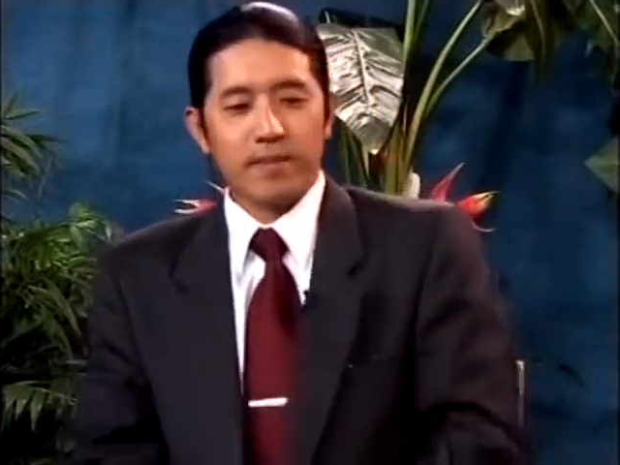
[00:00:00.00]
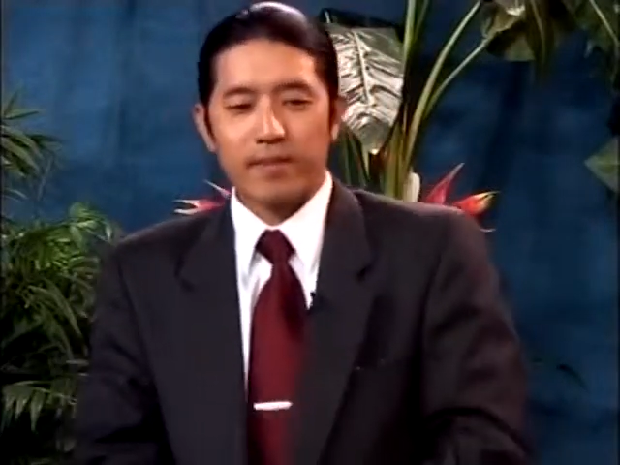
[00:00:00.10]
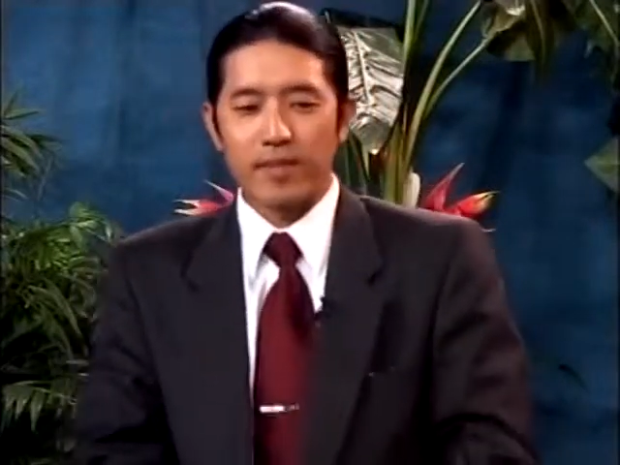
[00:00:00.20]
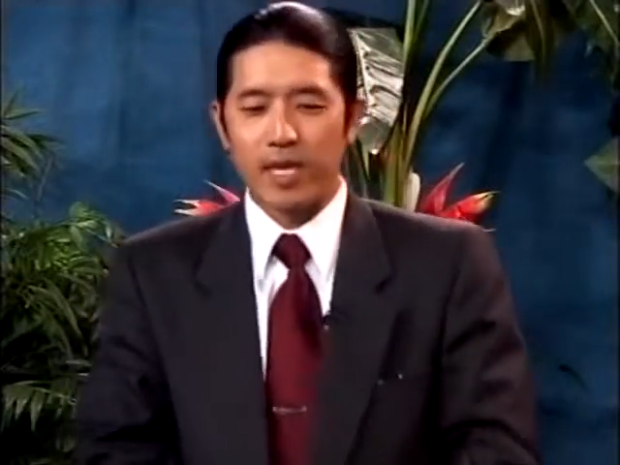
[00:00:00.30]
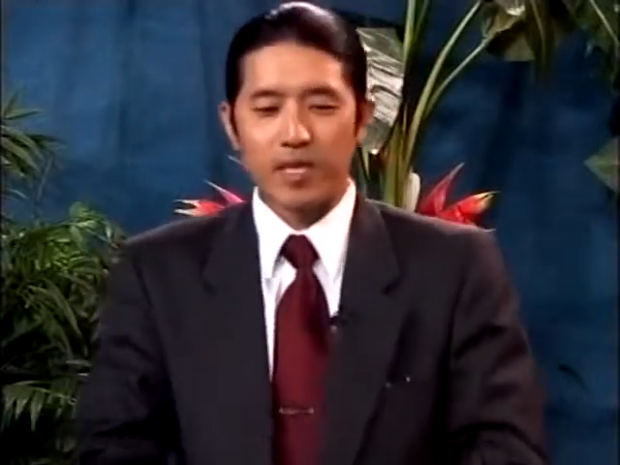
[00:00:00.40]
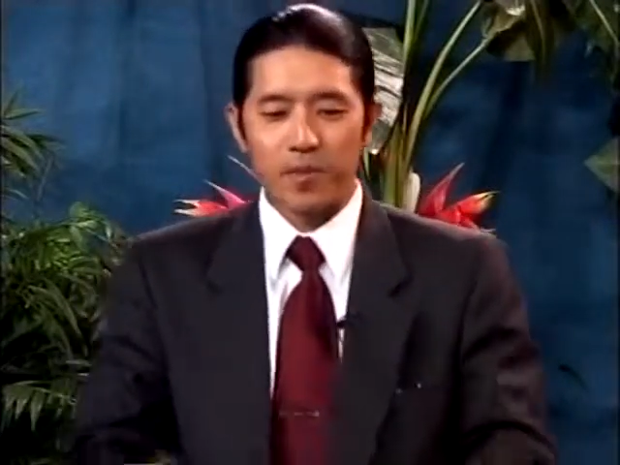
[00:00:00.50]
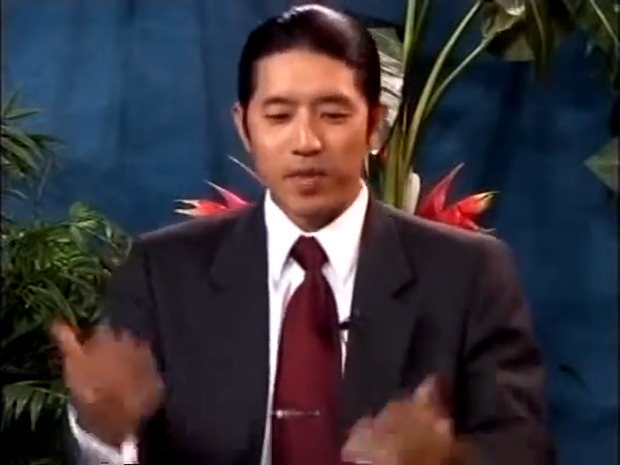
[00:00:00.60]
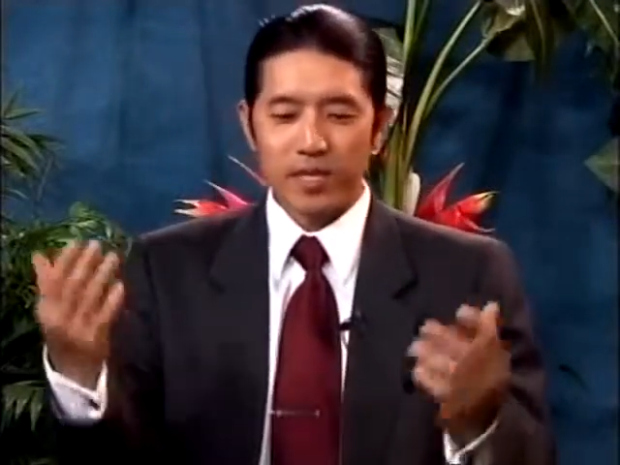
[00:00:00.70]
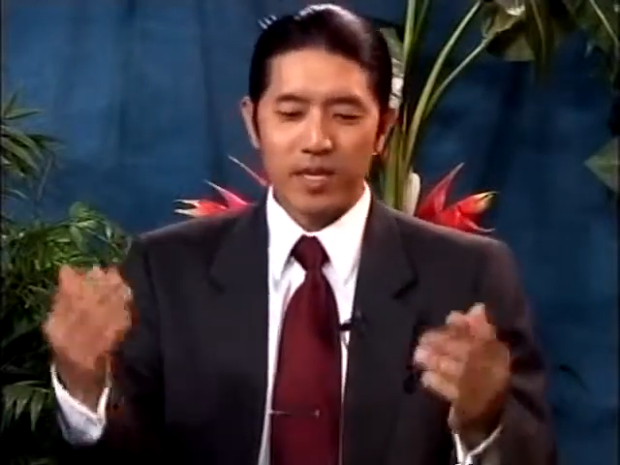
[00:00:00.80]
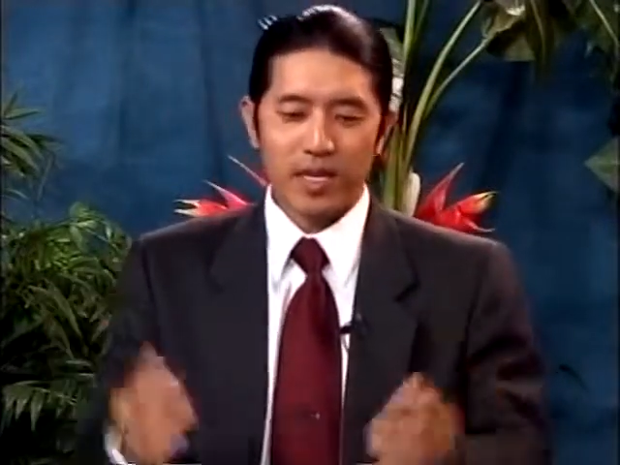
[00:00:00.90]

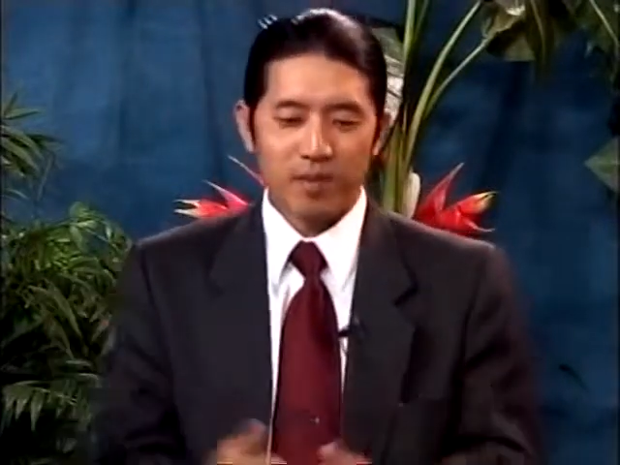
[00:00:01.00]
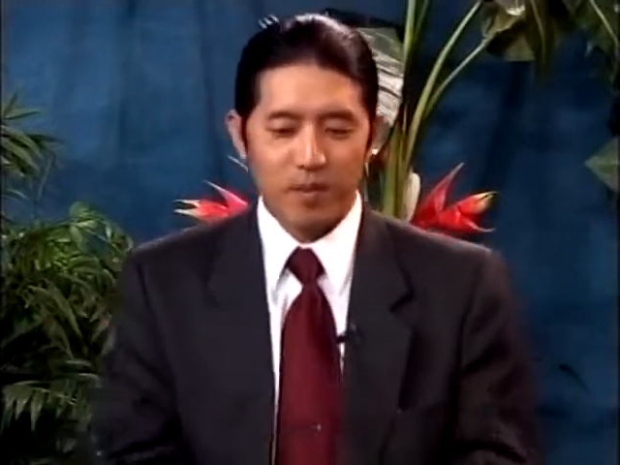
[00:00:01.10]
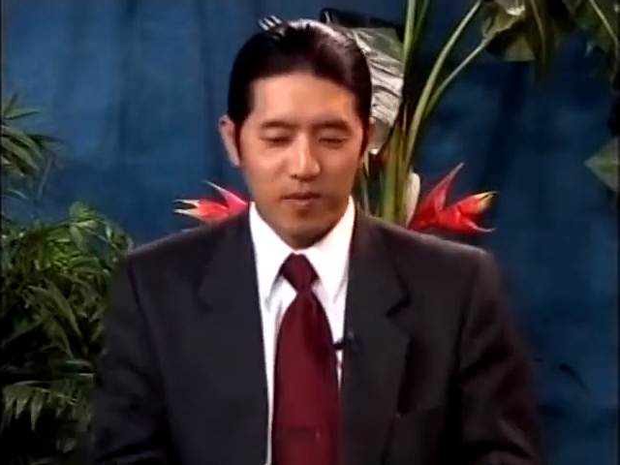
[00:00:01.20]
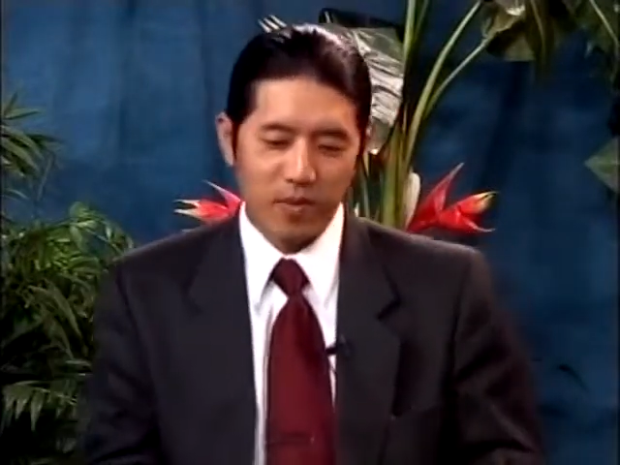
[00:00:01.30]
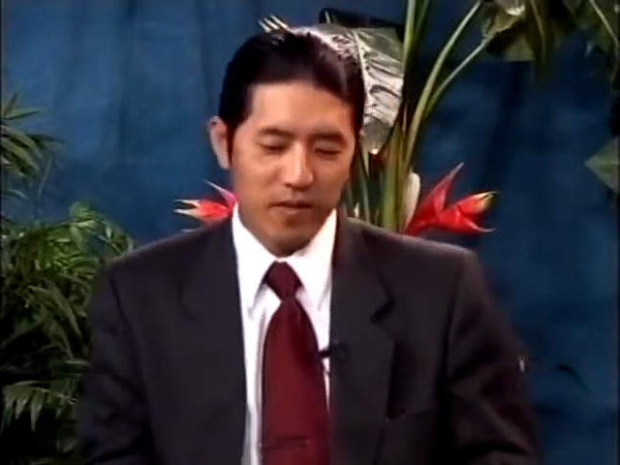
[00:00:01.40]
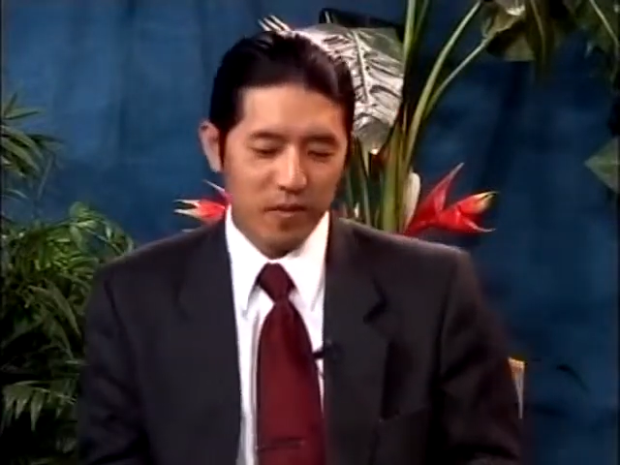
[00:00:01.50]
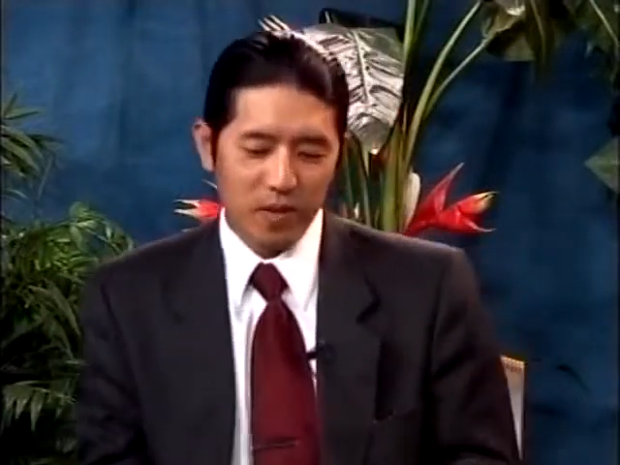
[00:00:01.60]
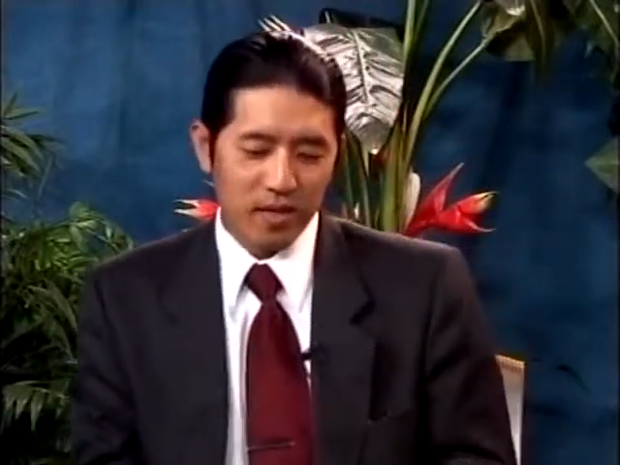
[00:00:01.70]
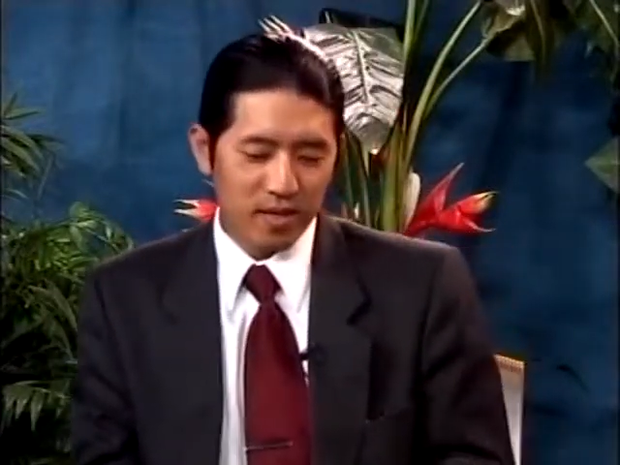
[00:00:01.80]
Inspiration comes from everywhere.